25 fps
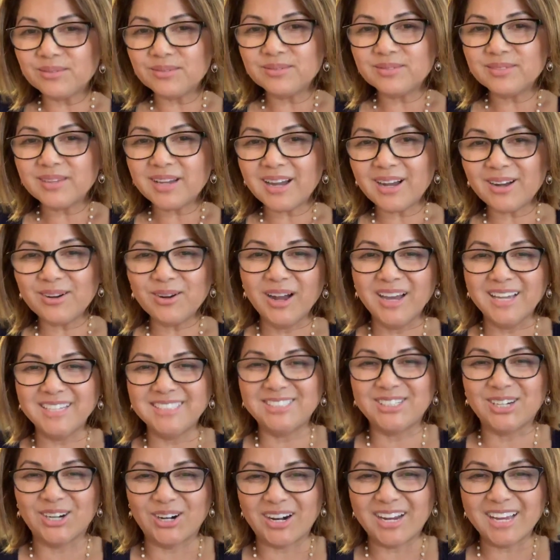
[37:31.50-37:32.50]
how I
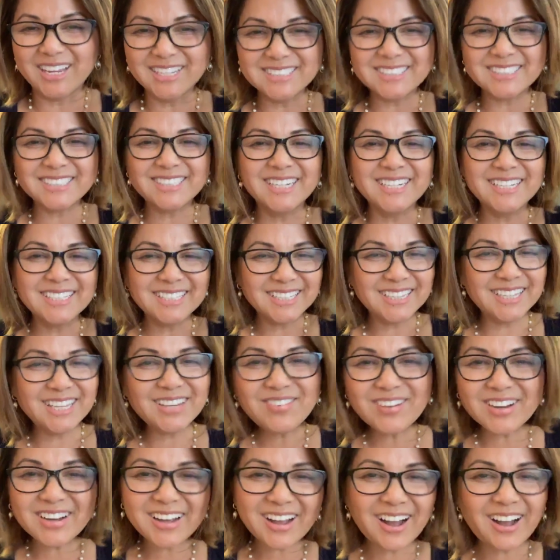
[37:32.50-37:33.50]
dress.
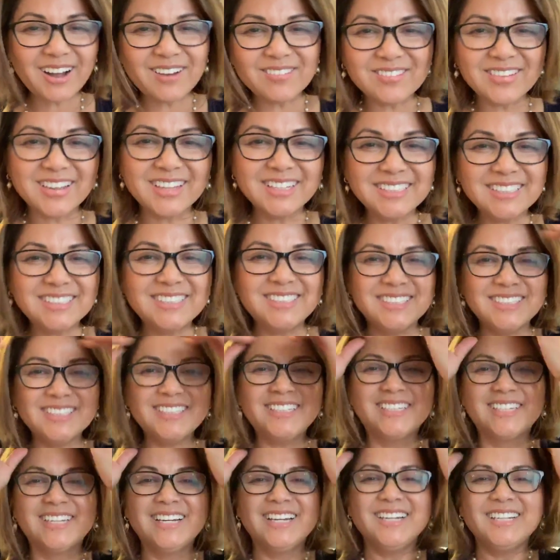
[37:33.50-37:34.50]
Leave a comment.
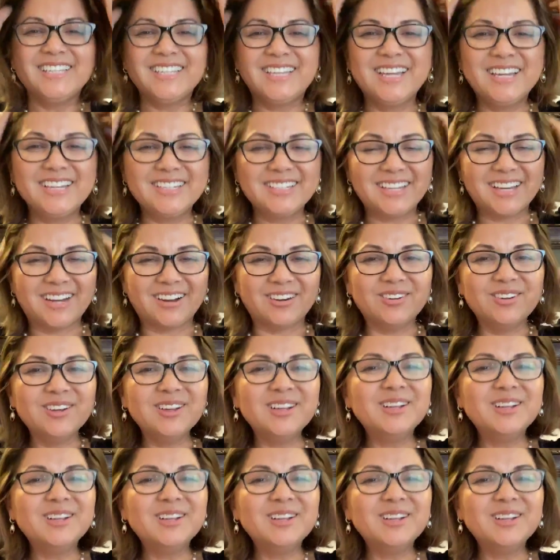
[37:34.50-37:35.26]
You know,